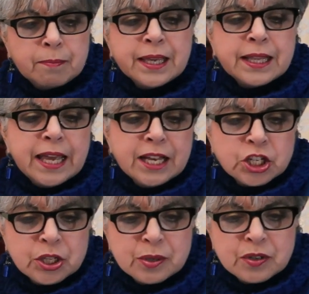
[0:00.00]

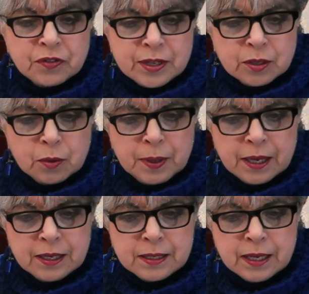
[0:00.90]
Michelangelo's fresco
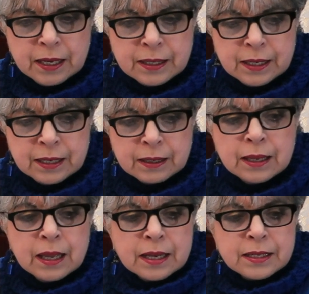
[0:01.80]
painting technique
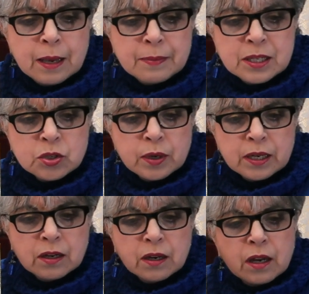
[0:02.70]

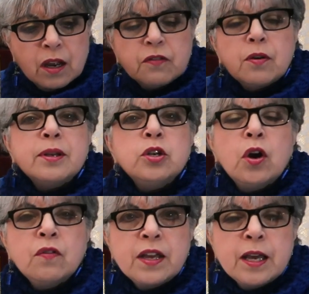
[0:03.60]
demonstrated from a
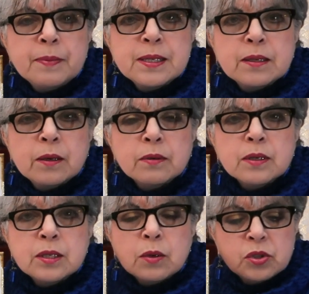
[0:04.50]
Nova episode.
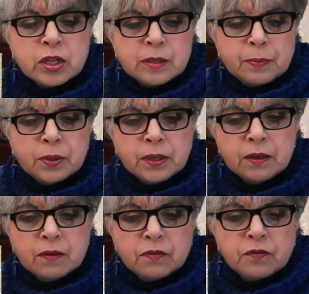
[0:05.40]
So just put
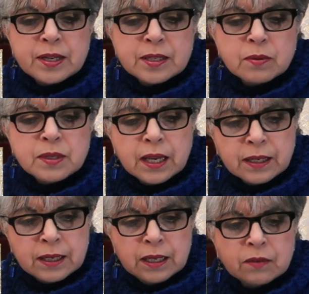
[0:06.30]
in fresco
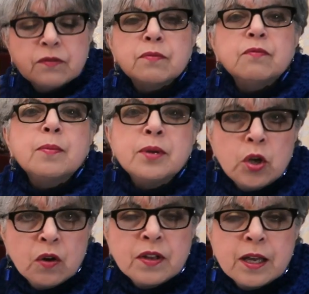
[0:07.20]
technique from a
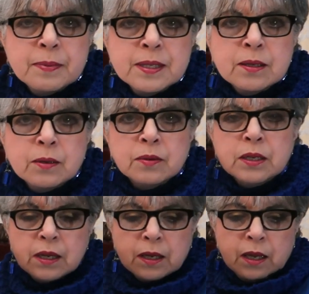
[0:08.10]
Nova
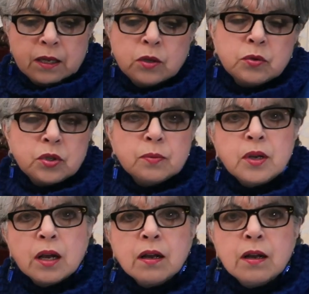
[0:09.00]
episode,
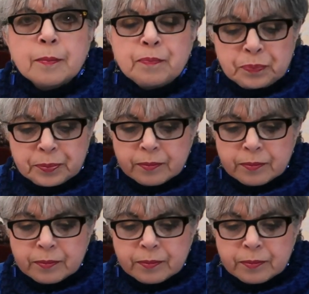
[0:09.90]
youtube.com.